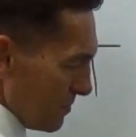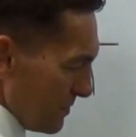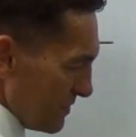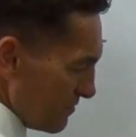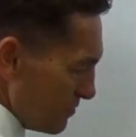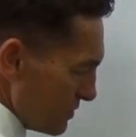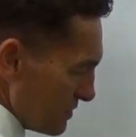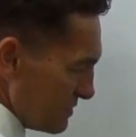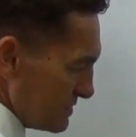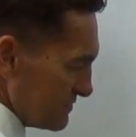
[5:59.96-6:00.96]
And they've put
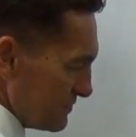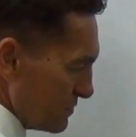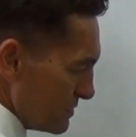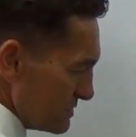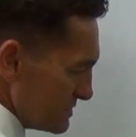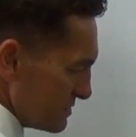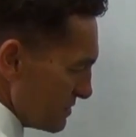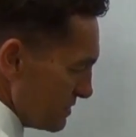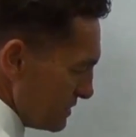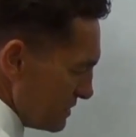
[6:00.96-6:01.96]
in these 4 and 0
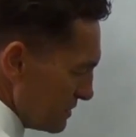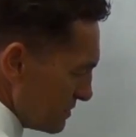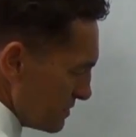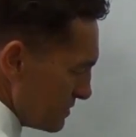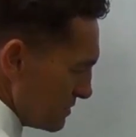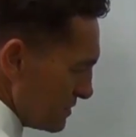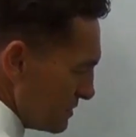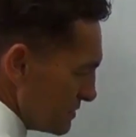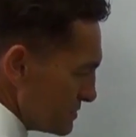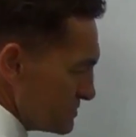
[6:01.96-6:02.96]
here to